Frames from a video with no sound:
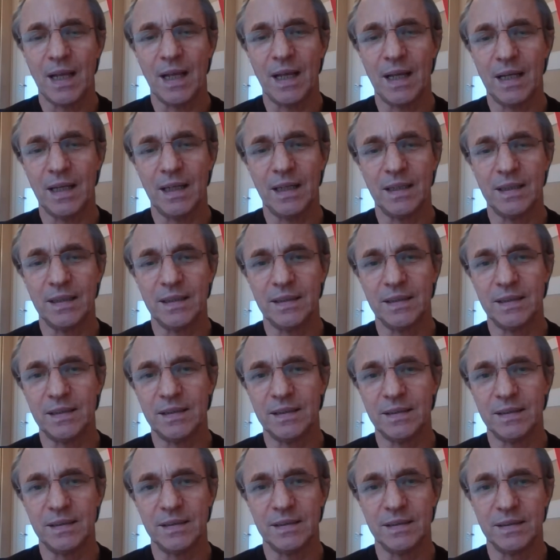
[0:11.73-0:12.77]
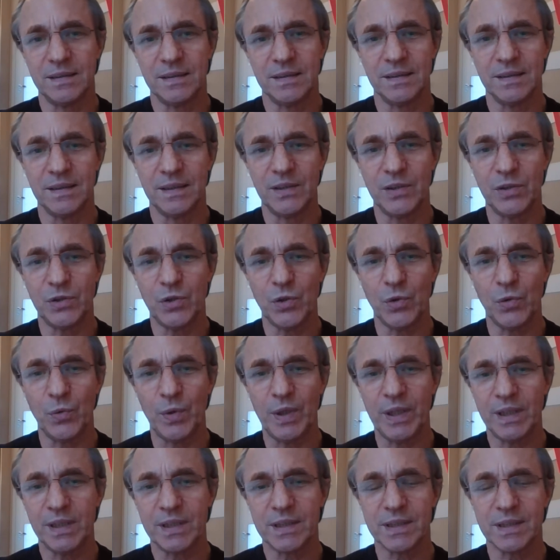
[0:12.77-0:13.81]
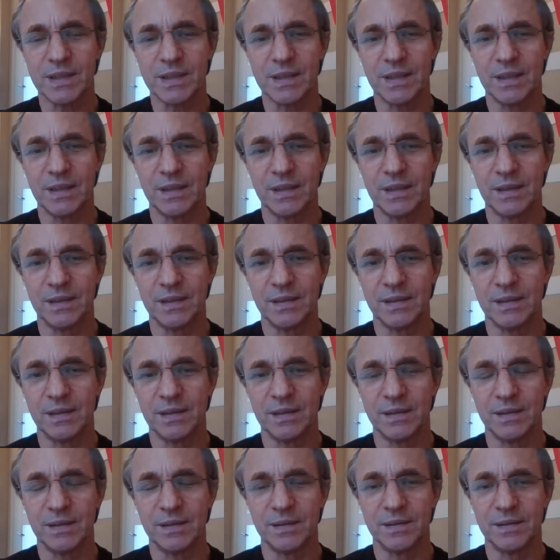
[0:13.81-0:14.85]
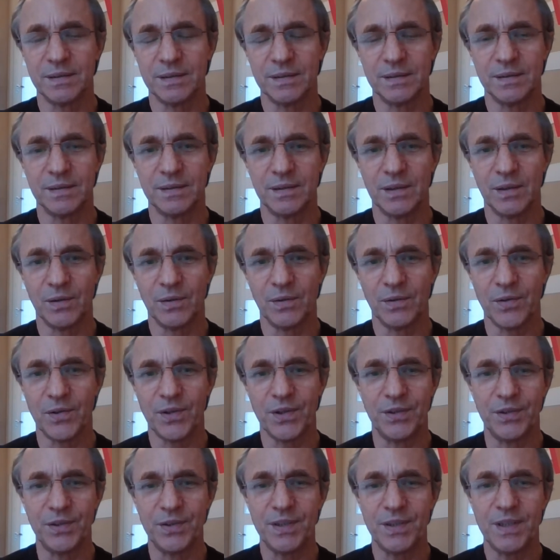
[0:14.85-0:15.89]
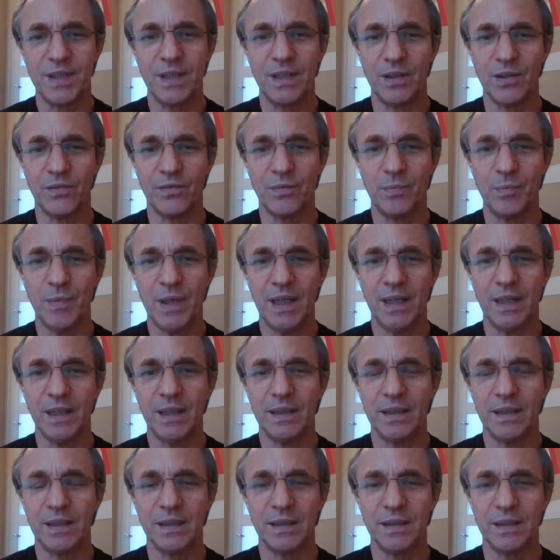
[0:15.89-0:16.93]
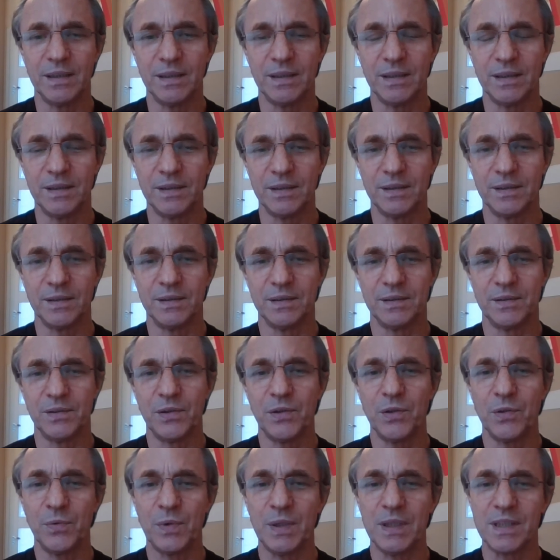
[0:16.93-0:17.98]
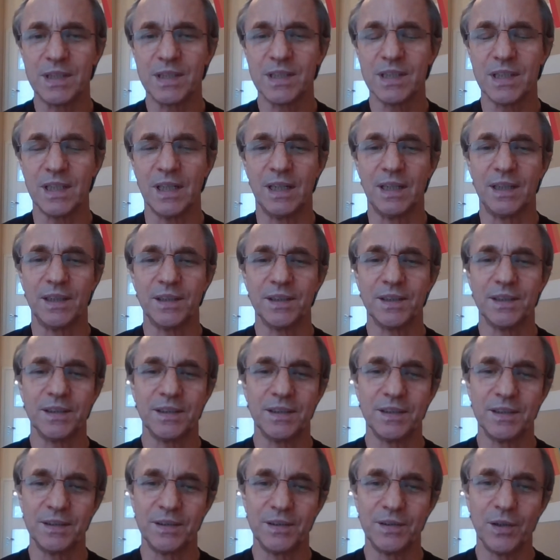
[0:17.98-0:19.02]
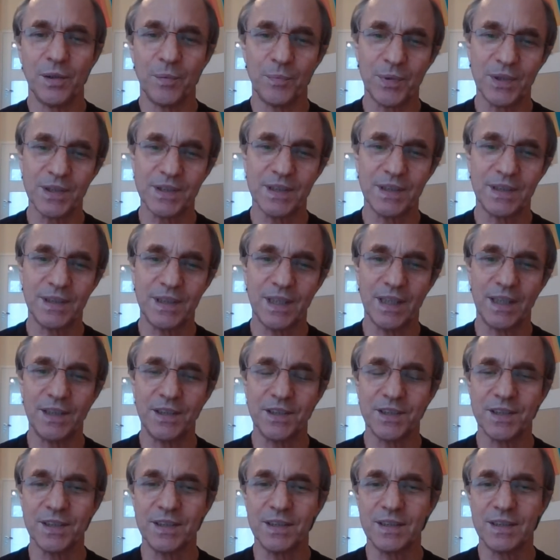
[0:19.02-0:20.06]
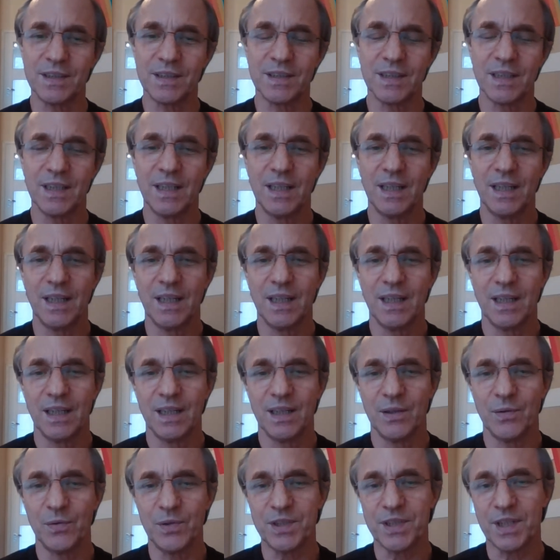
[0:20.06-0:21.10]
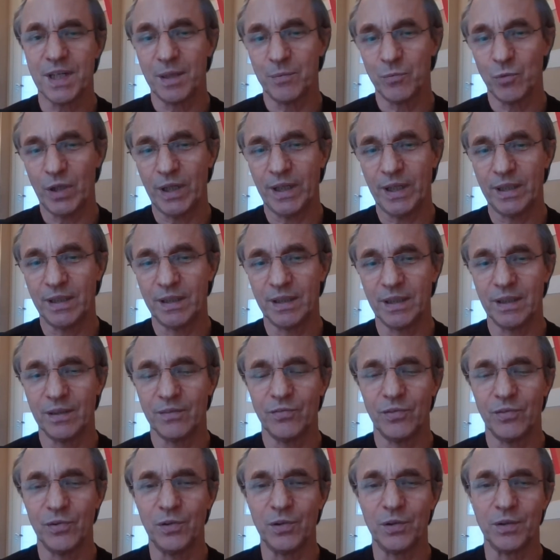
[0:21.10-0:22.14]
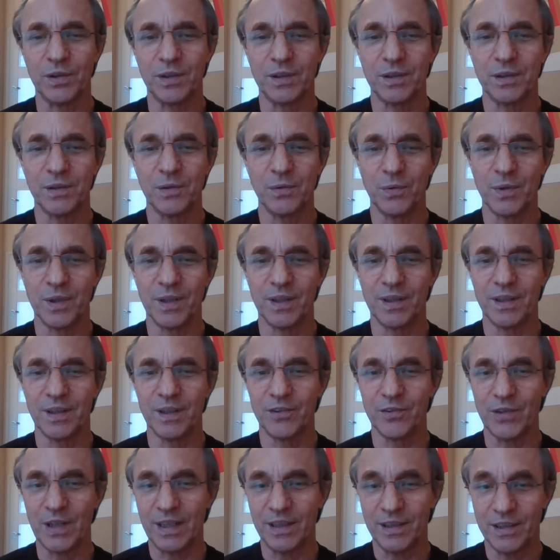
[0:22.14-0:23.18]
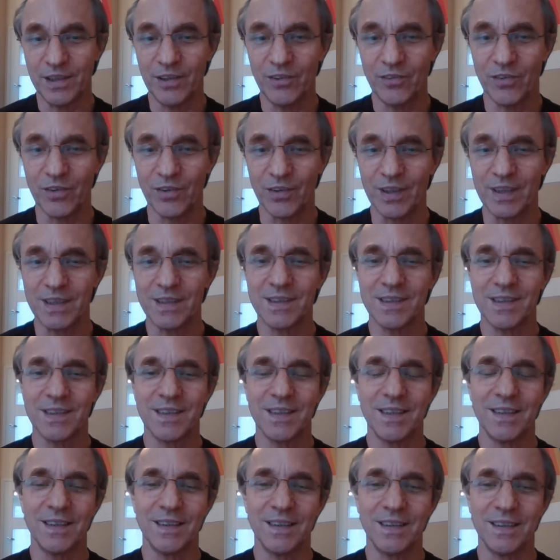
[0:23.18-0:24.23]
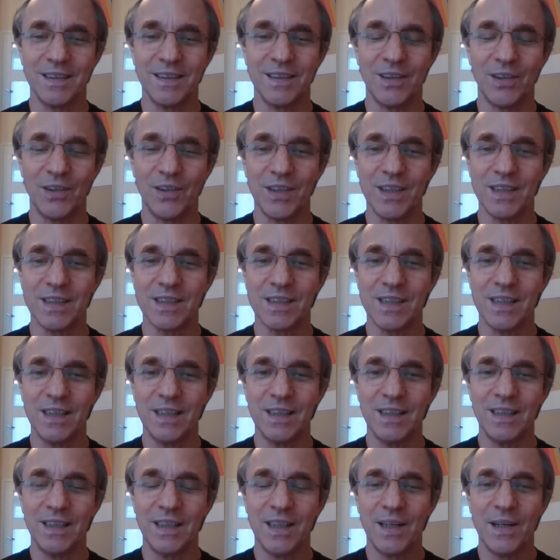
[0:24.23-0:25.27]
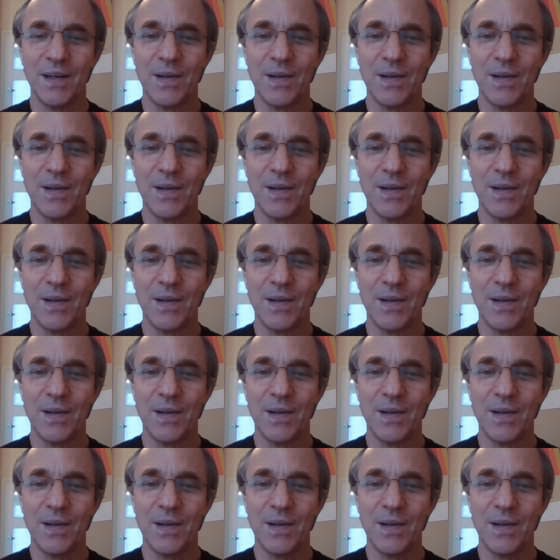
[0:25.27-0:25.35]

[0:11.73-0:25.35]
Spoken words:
And in 2 weeks, or 13 of May, you will start your presentations, which I'm waiting for with great interest, honestly.